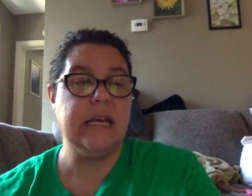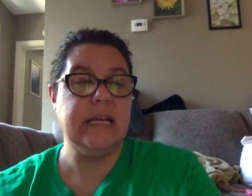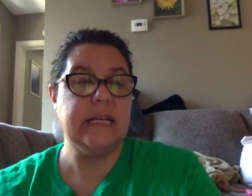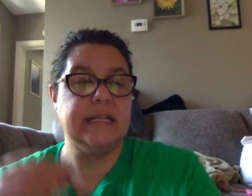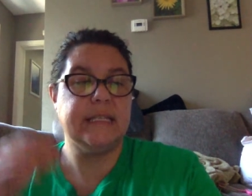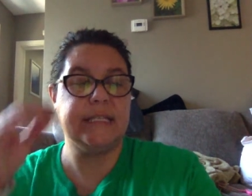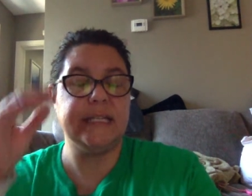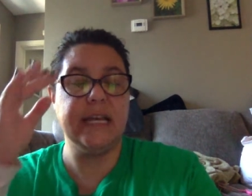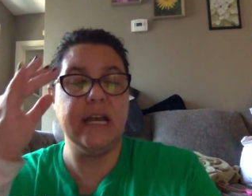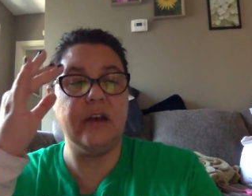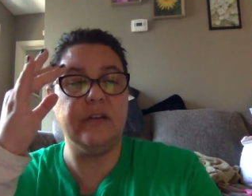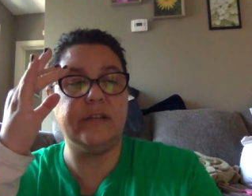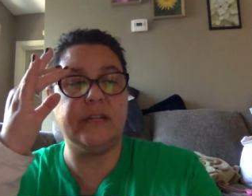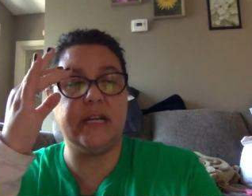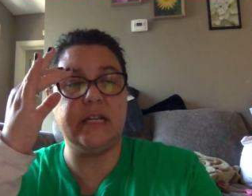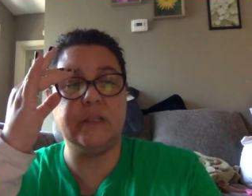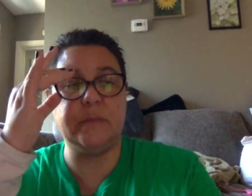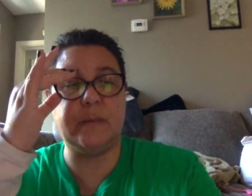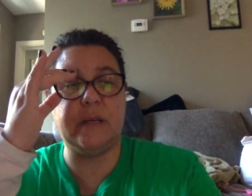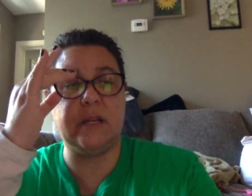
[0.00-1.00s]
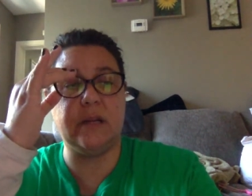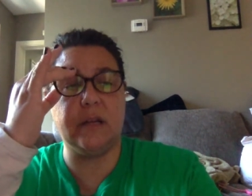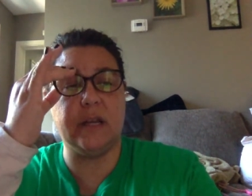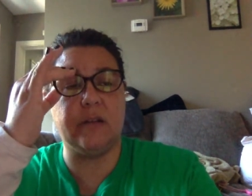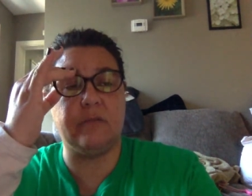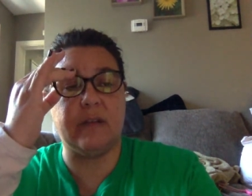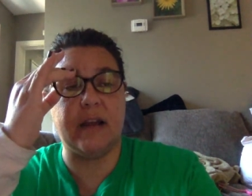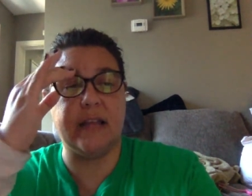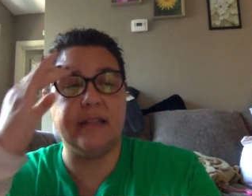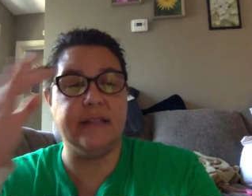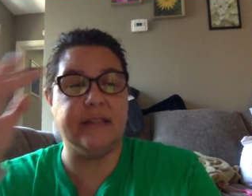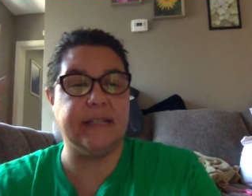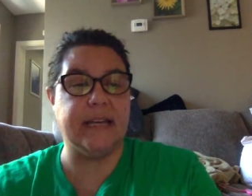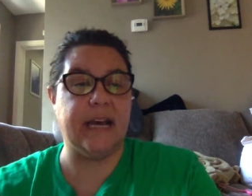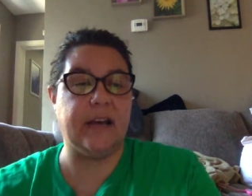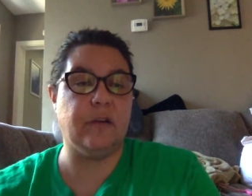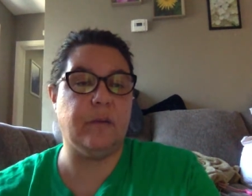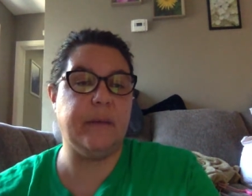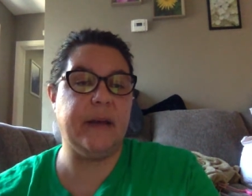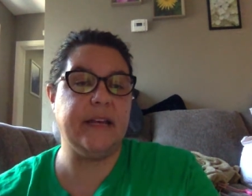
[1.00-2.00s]
See how nice Peter can ride the
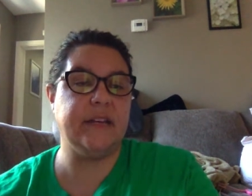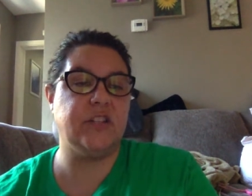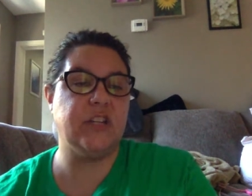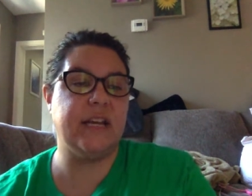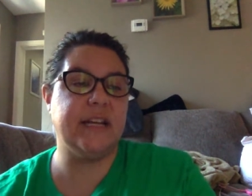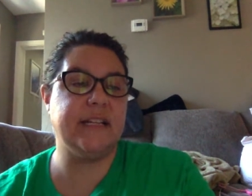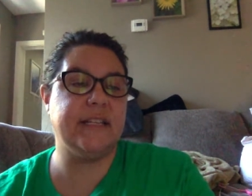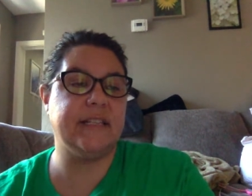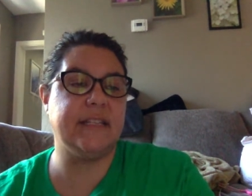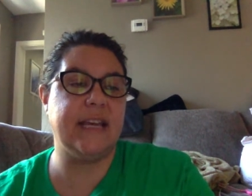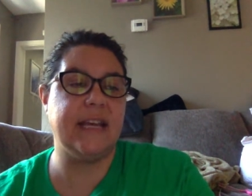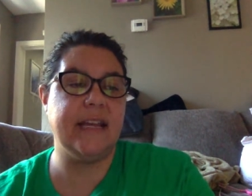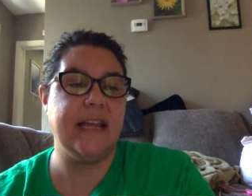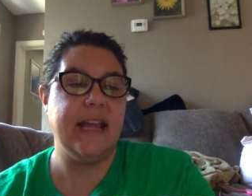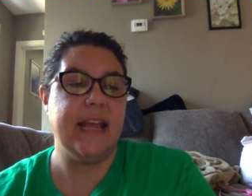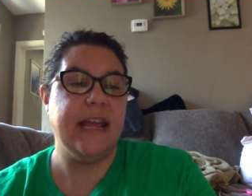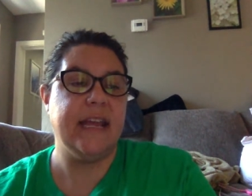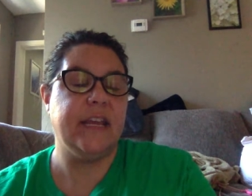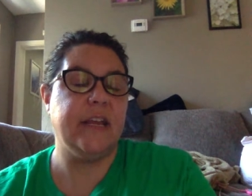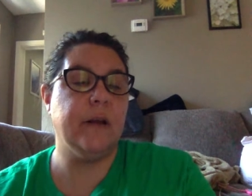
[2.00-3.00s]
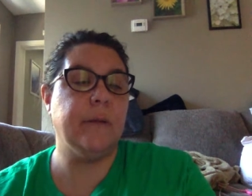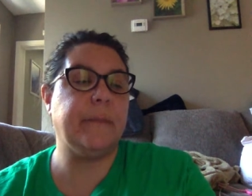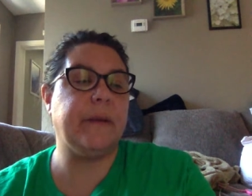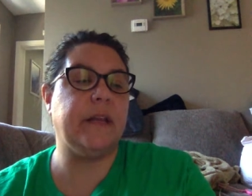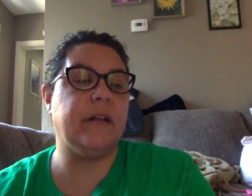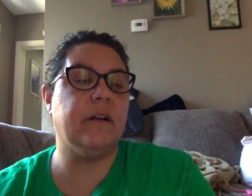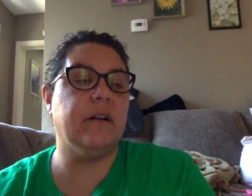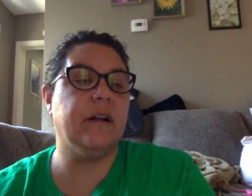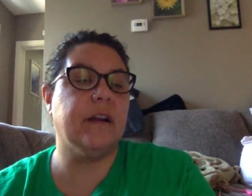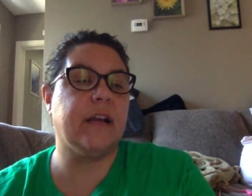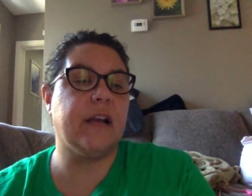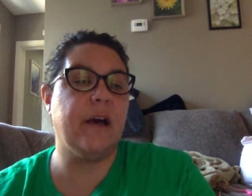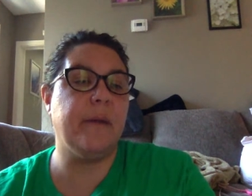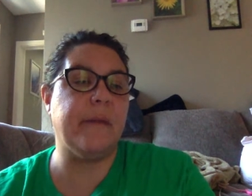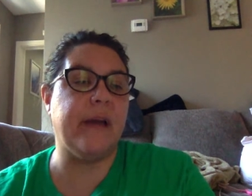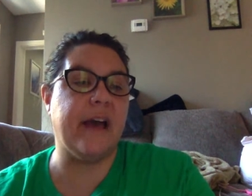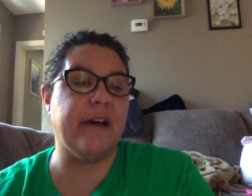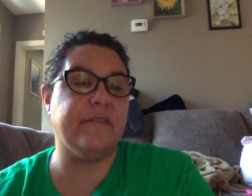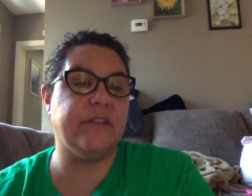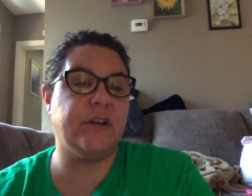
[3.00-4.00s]
toddle bike, Janet said. Here, Peter, come
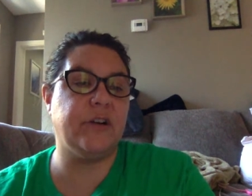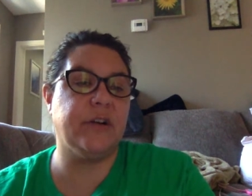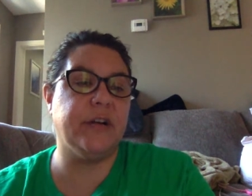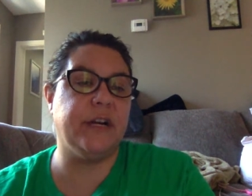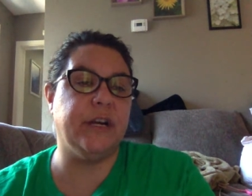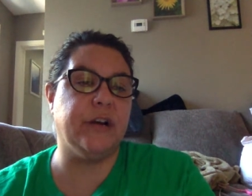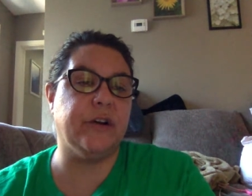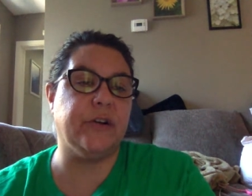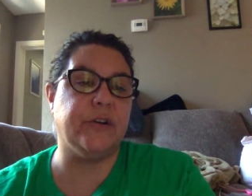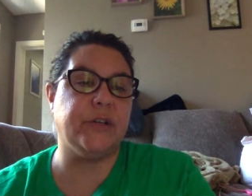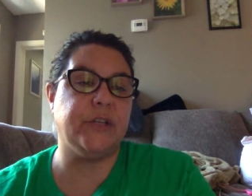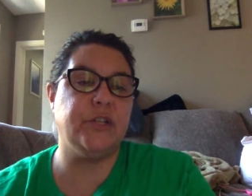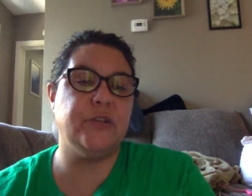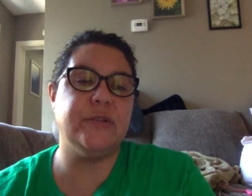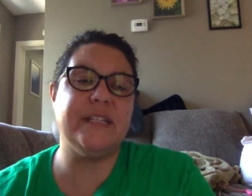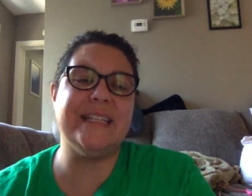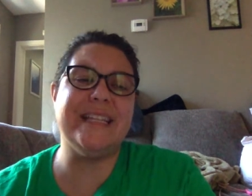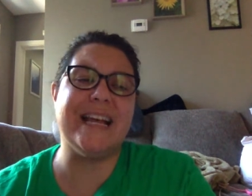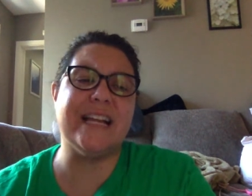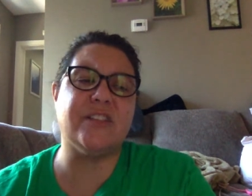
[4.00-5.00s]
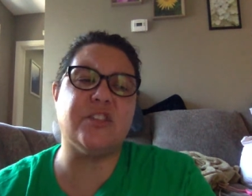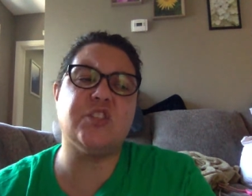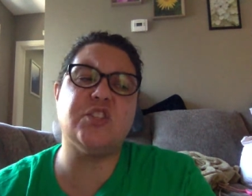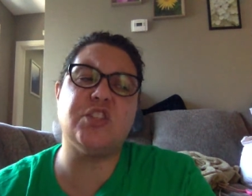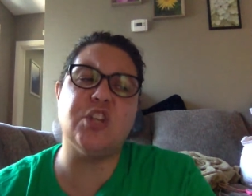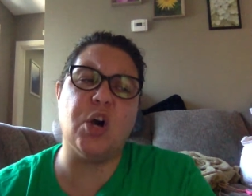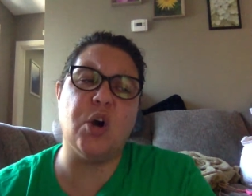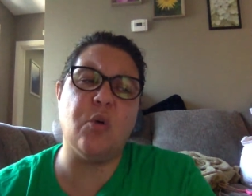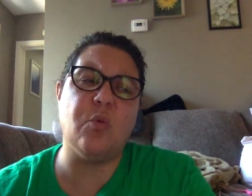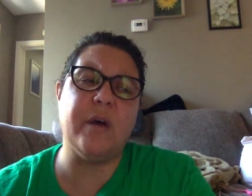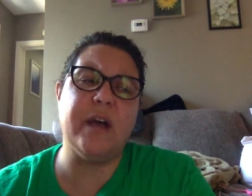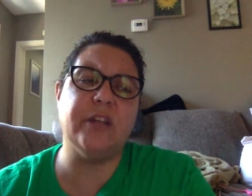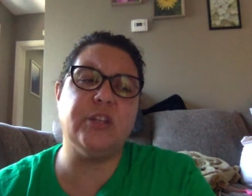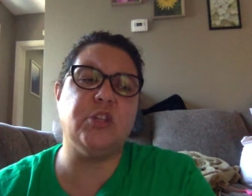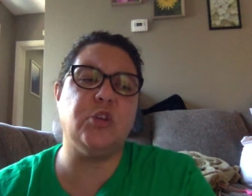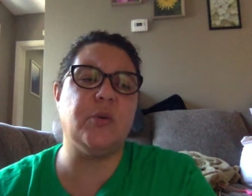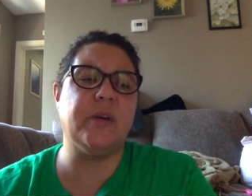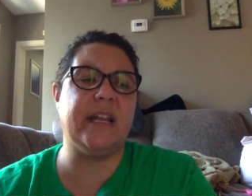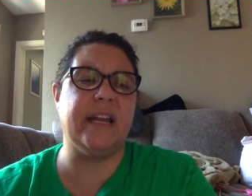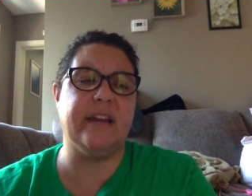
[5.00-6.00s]
have an Oreo. You did that so well
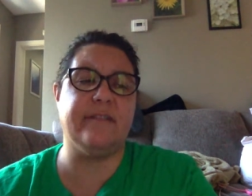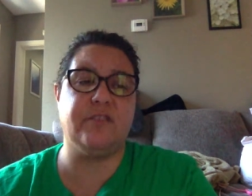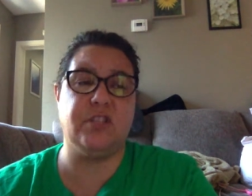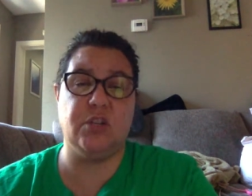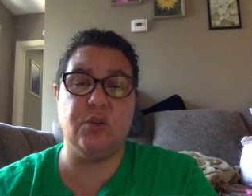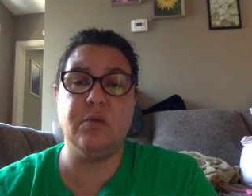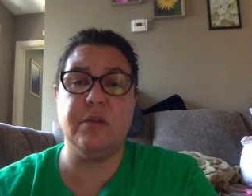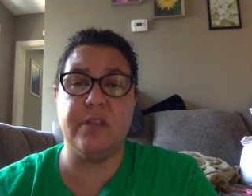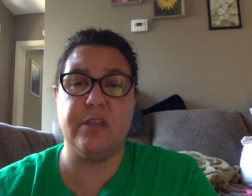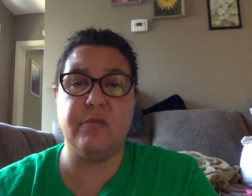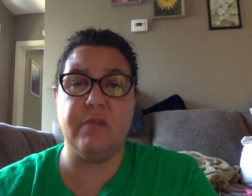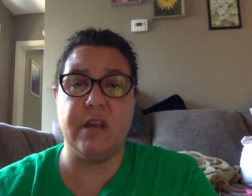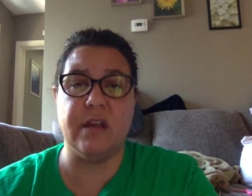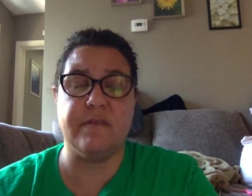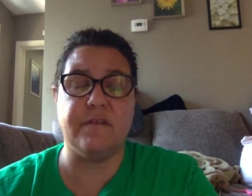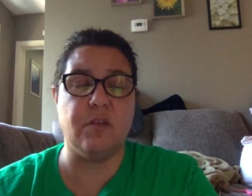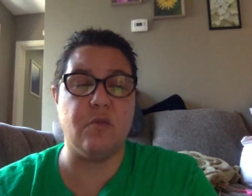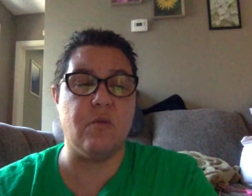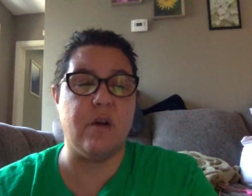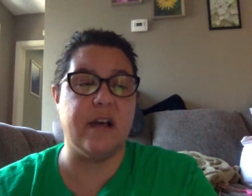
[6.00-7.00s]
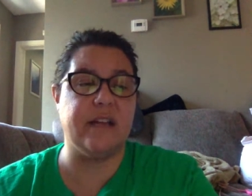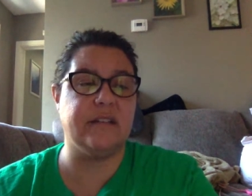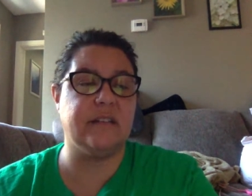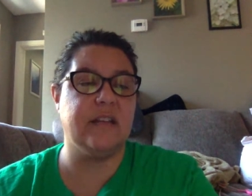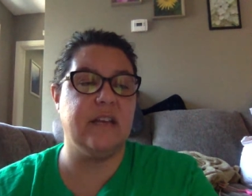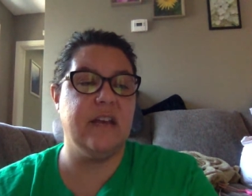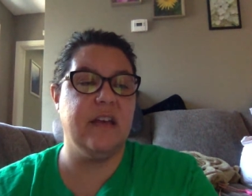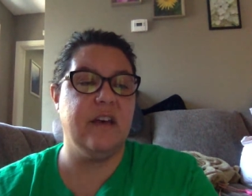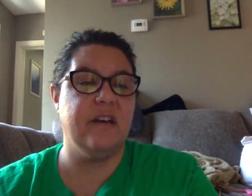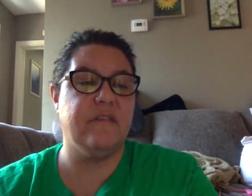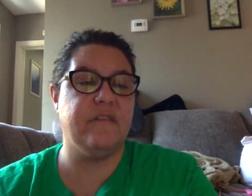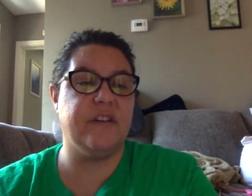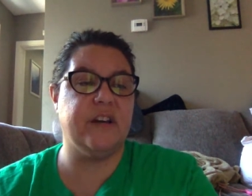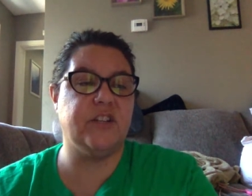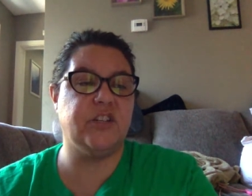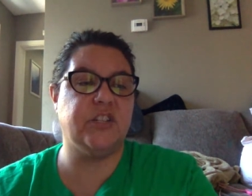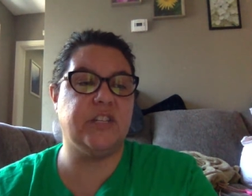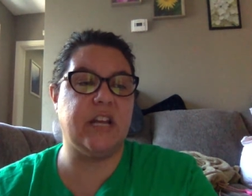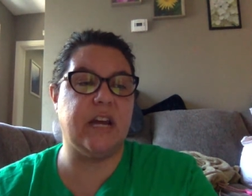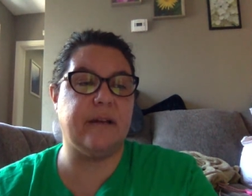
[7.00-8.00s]
you can have two or three if you want.
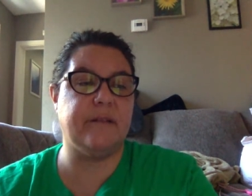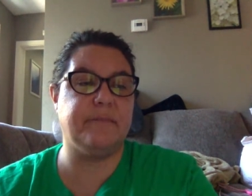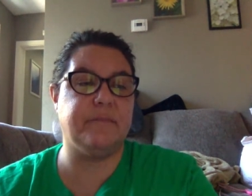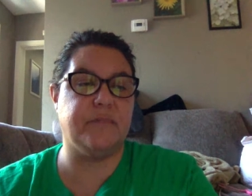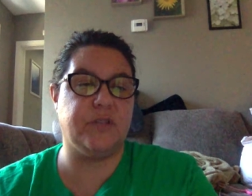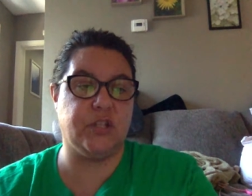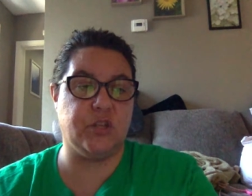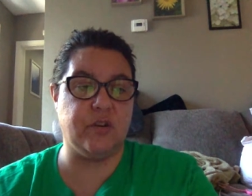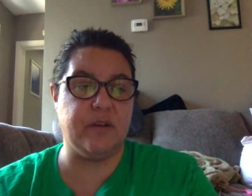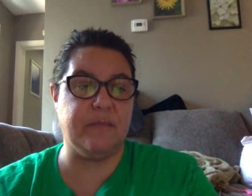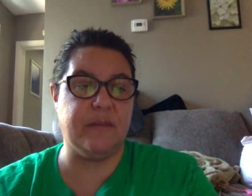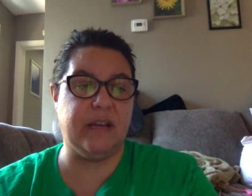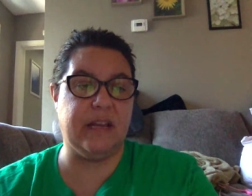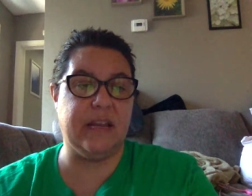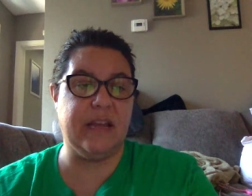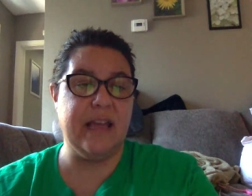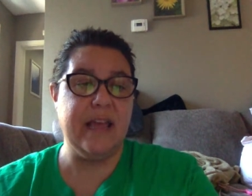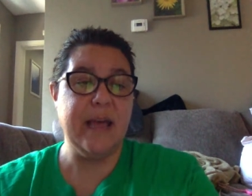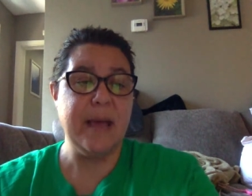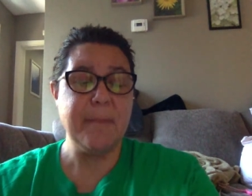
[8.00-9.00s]
Fudge stopped screaming.